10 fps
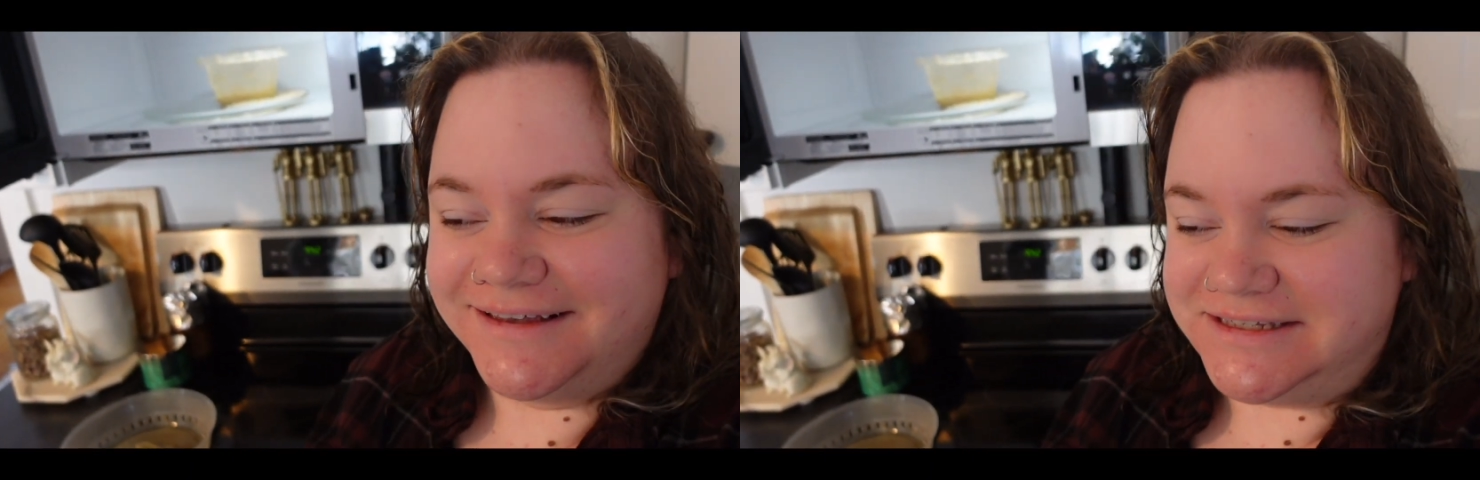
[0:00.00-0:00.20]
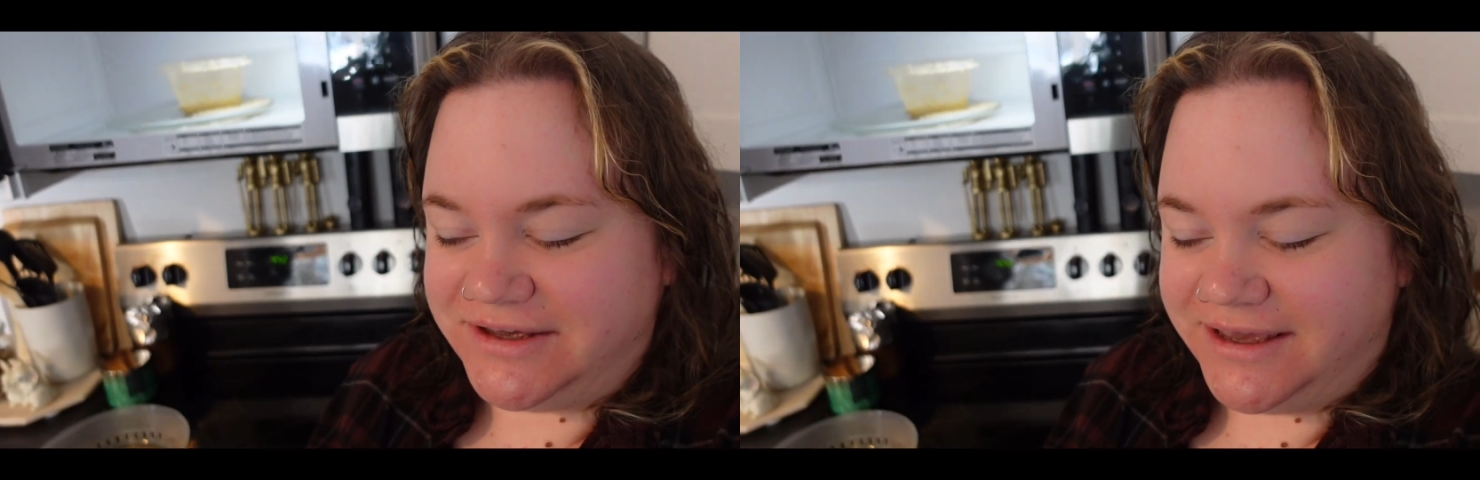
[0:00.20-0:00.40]

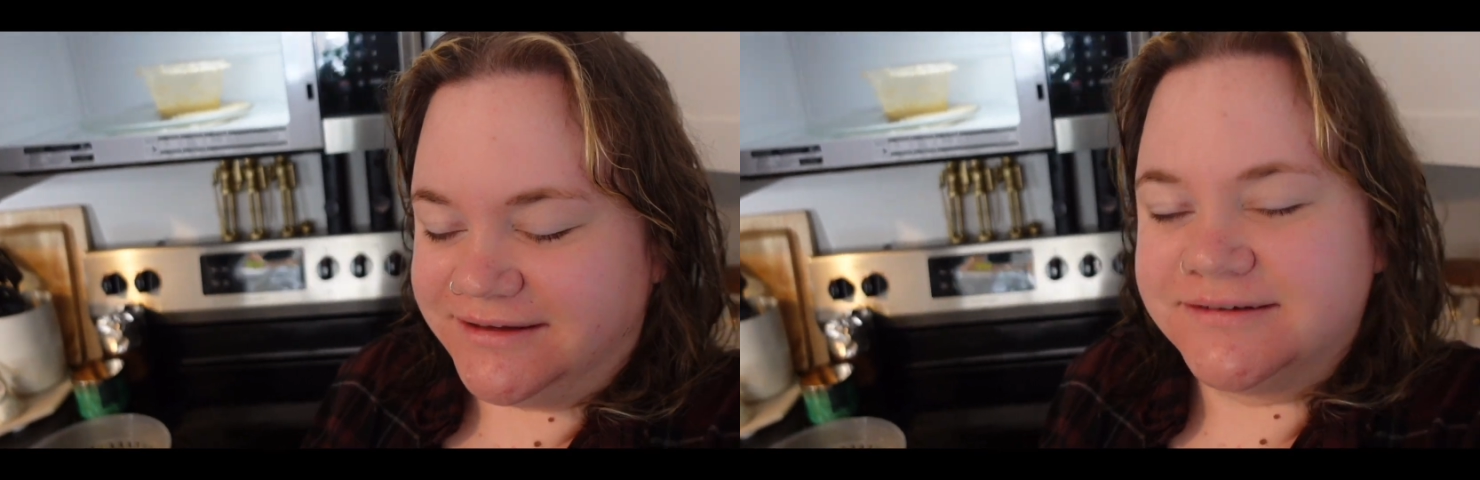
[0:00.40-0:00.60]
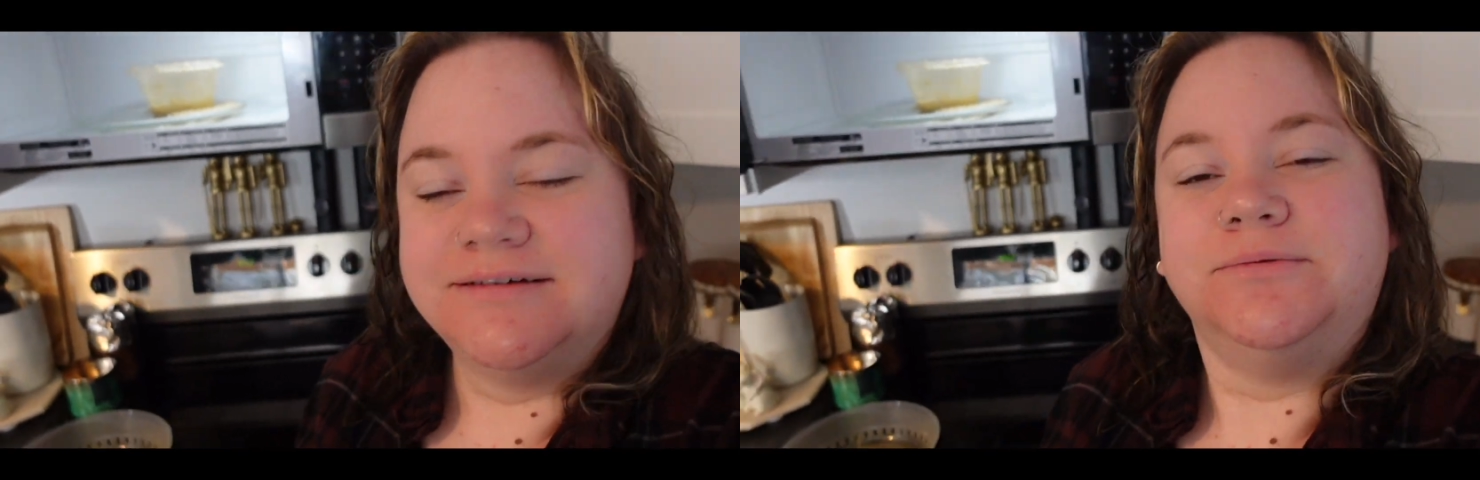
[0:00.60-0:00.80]
okay.
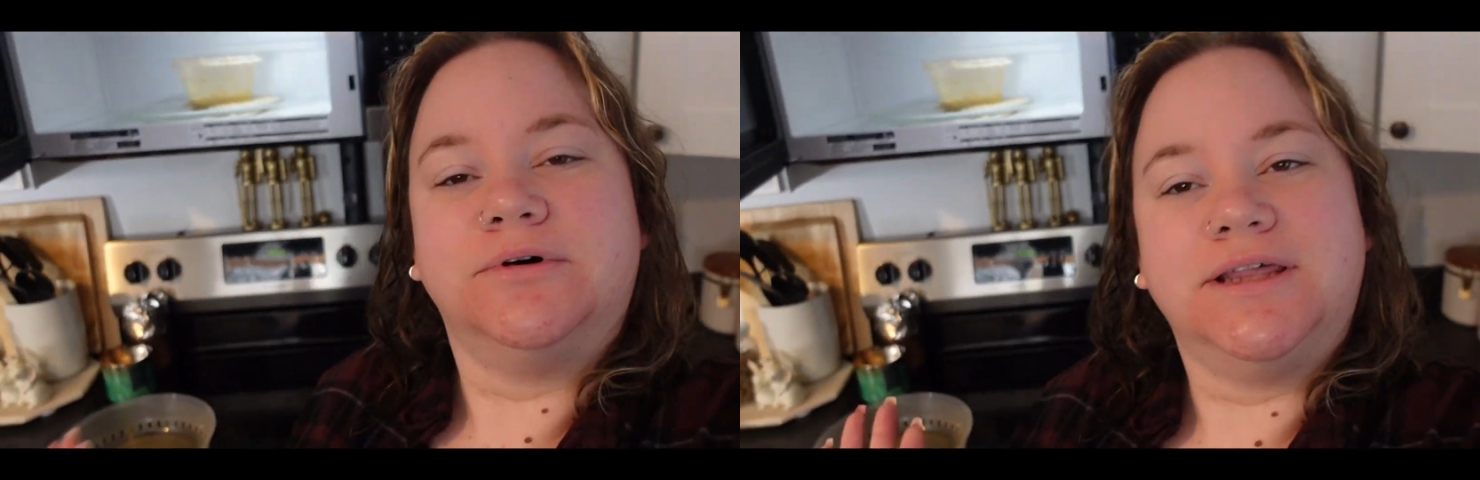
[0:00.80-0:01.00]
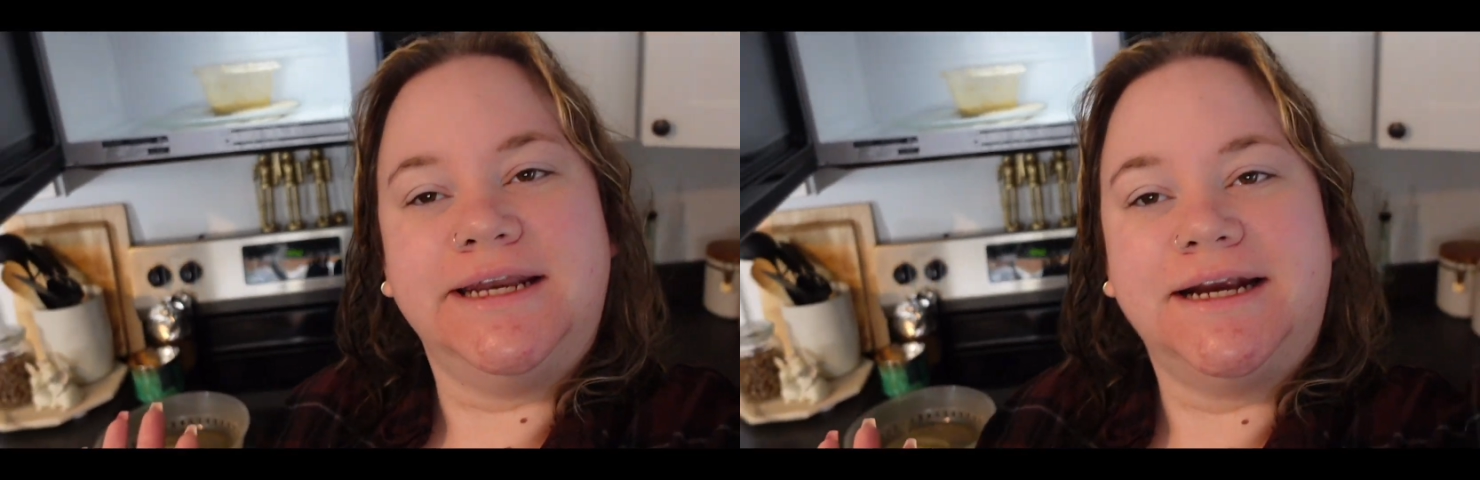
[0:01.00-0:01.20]
We'll
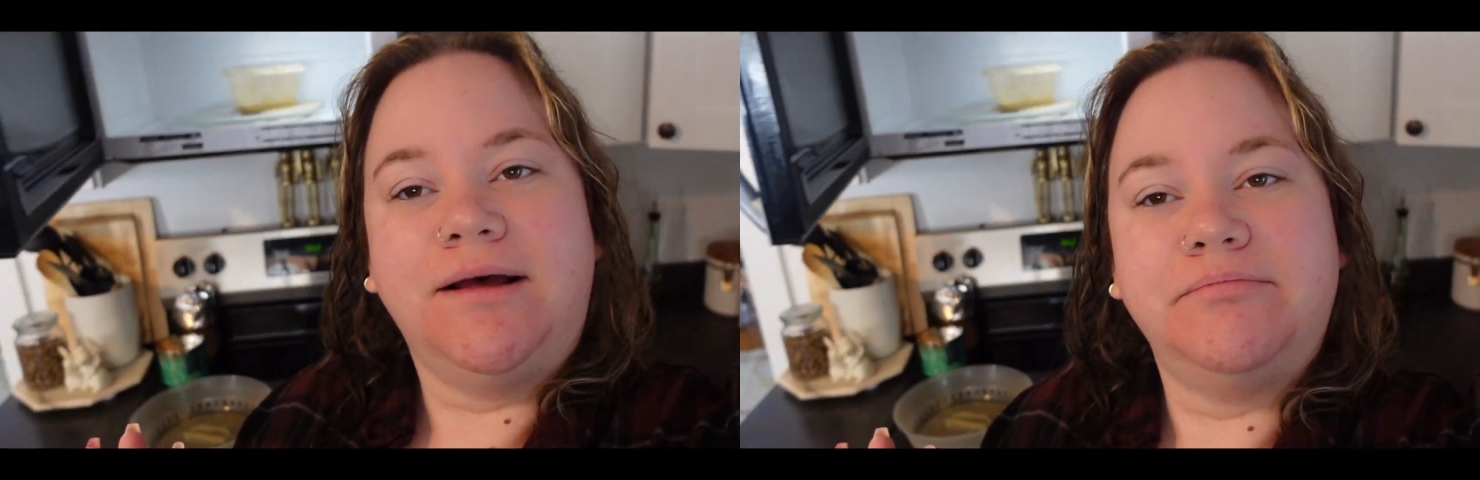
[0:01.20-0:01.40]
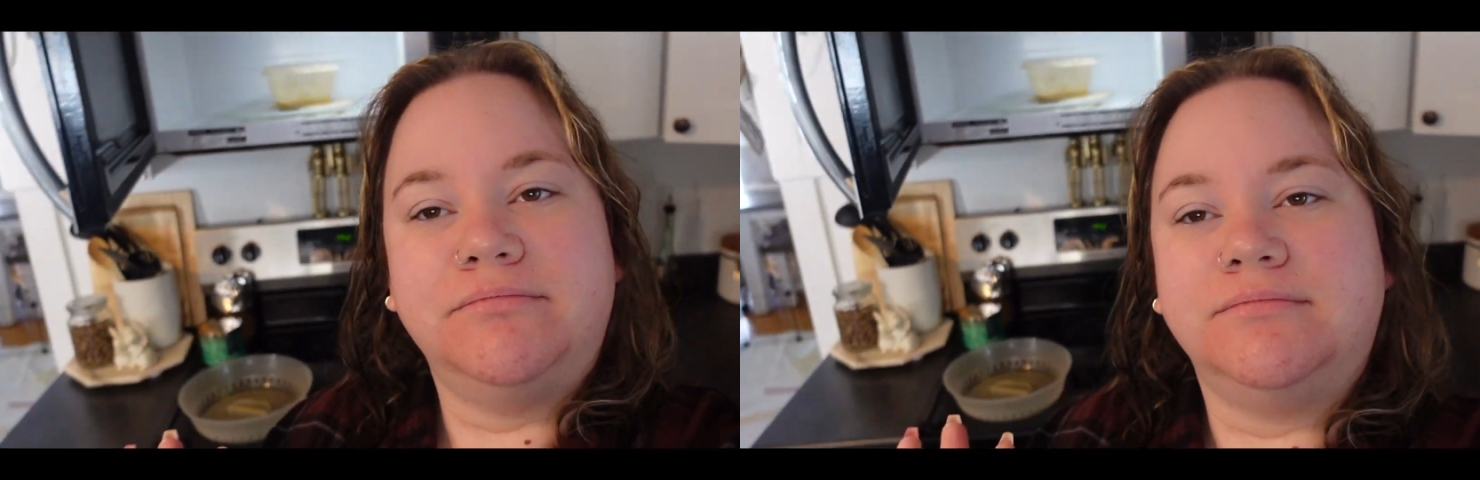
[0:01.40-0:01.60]
clean it
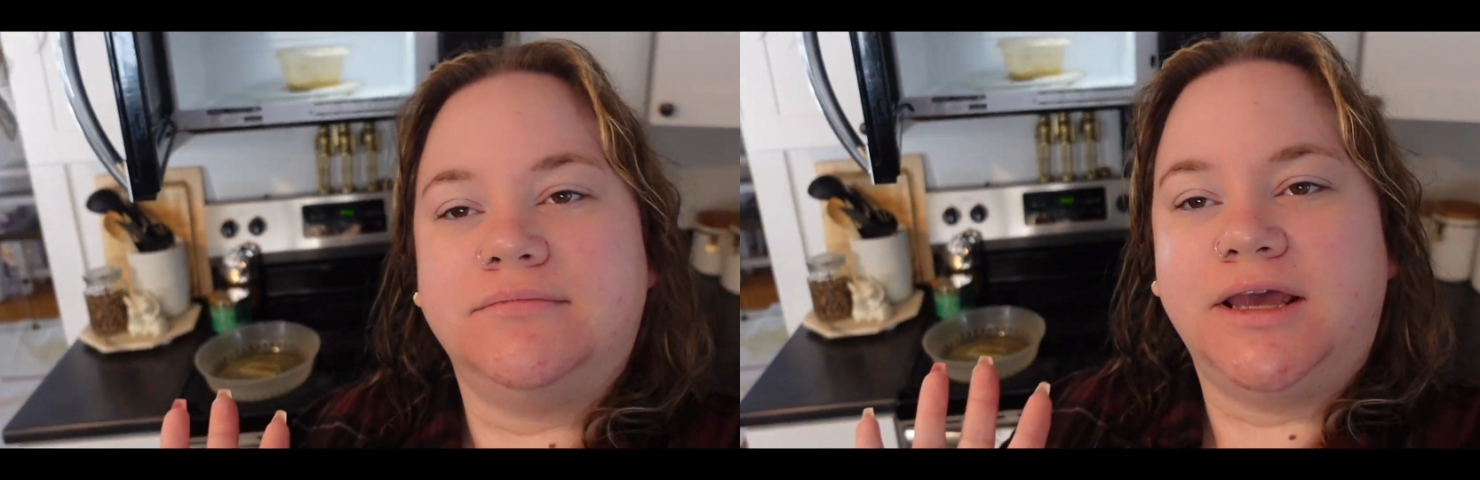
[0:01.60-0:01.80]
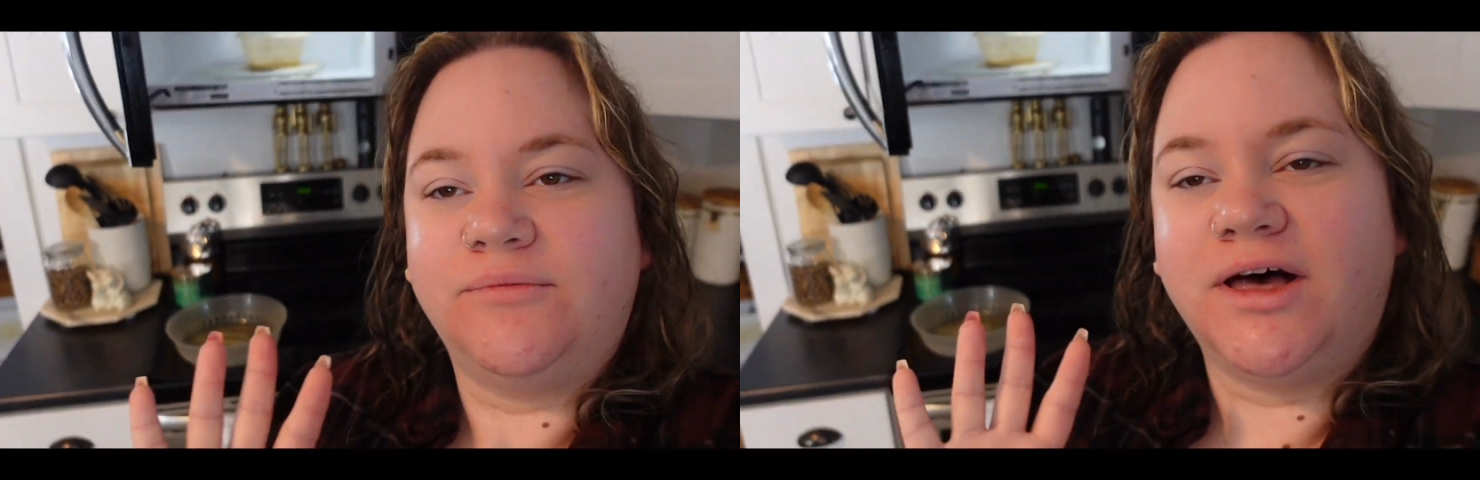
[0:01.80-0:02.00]
up
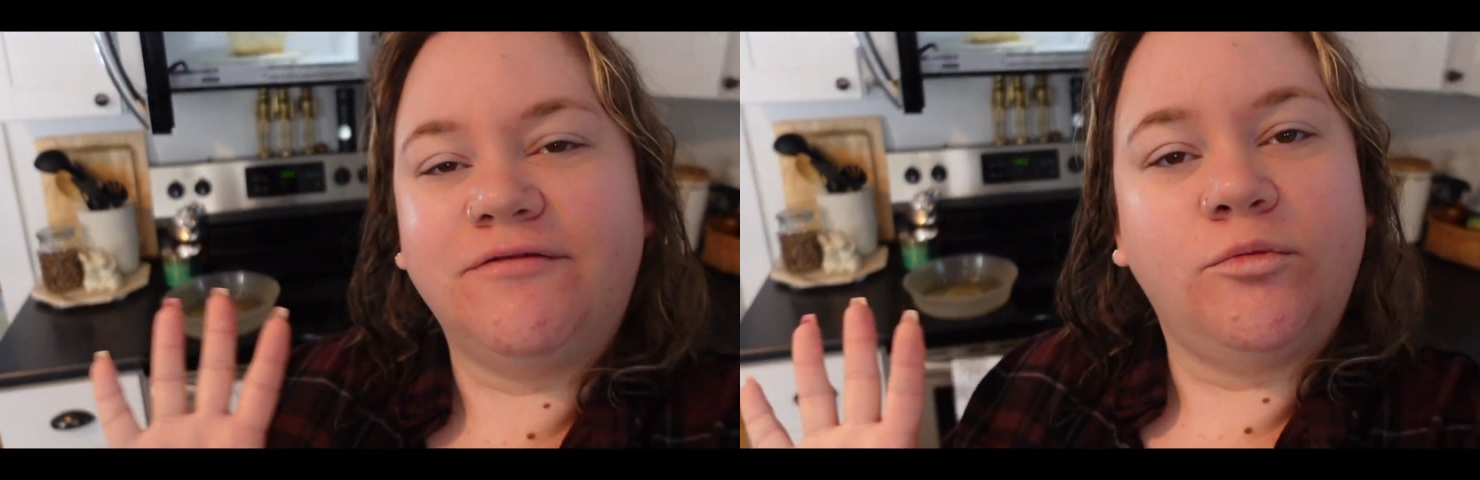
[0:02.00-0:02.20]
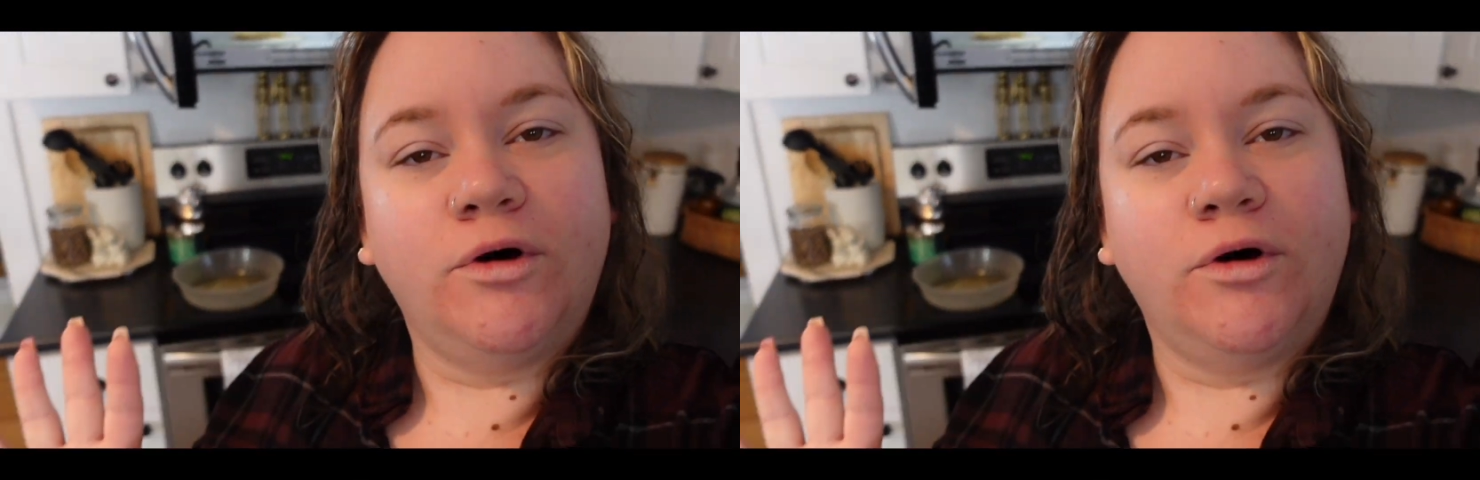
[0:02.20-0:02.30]
and we'll have a